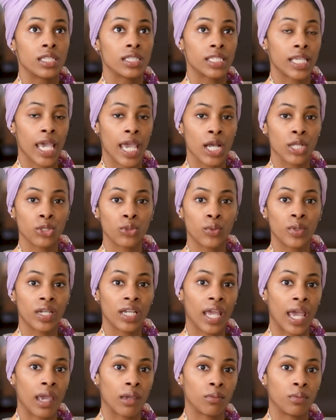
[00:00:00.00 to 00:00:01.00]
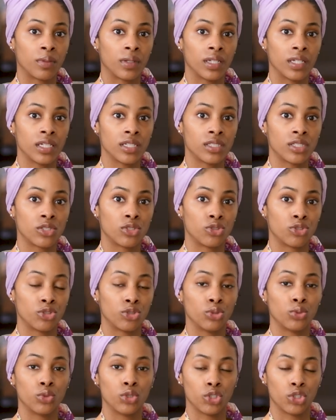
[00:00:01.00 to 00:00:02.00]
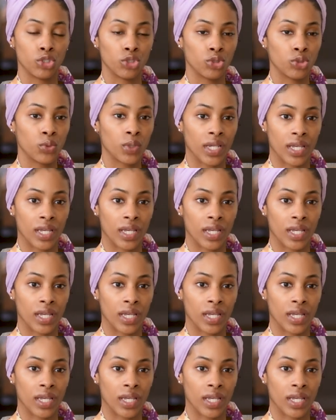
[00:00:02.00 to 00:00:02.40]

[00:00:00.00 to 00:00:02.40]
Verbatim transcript: tailoring a piece to you